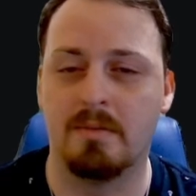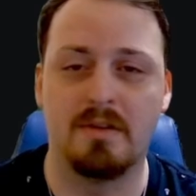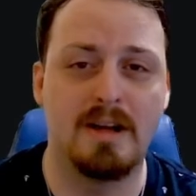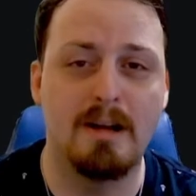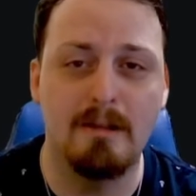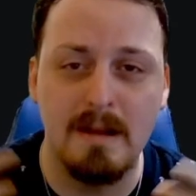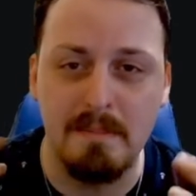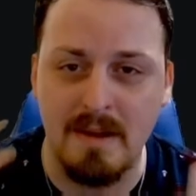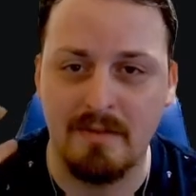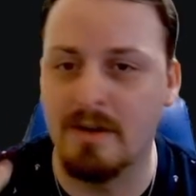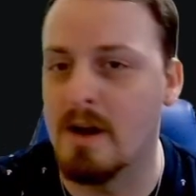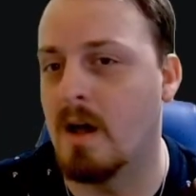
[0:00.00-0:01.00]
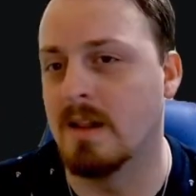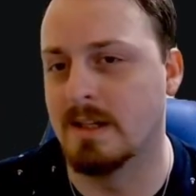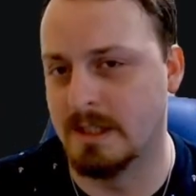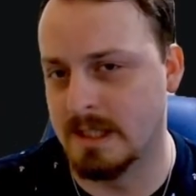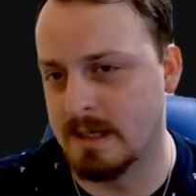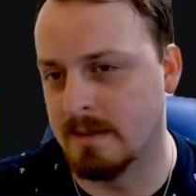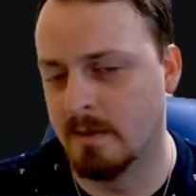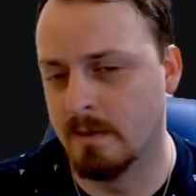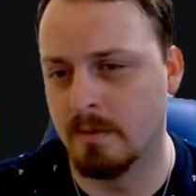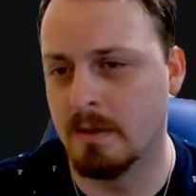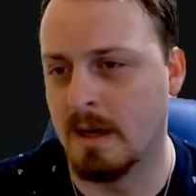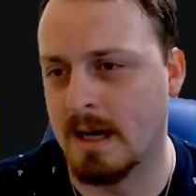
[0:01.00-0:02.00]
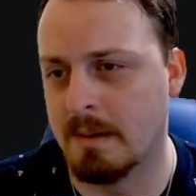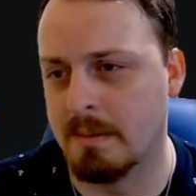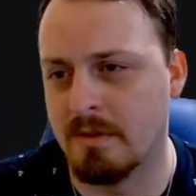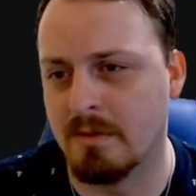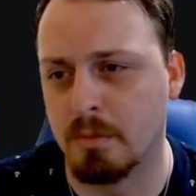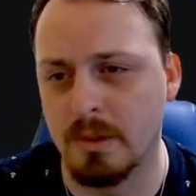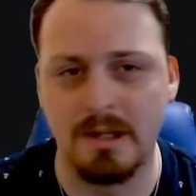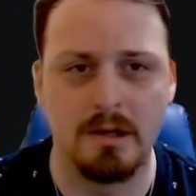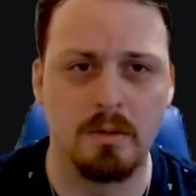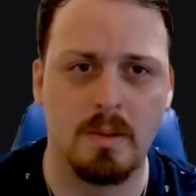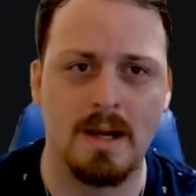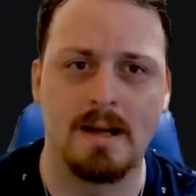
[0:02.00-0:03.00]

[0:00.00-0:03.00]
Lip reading: Security methodology is a really good way,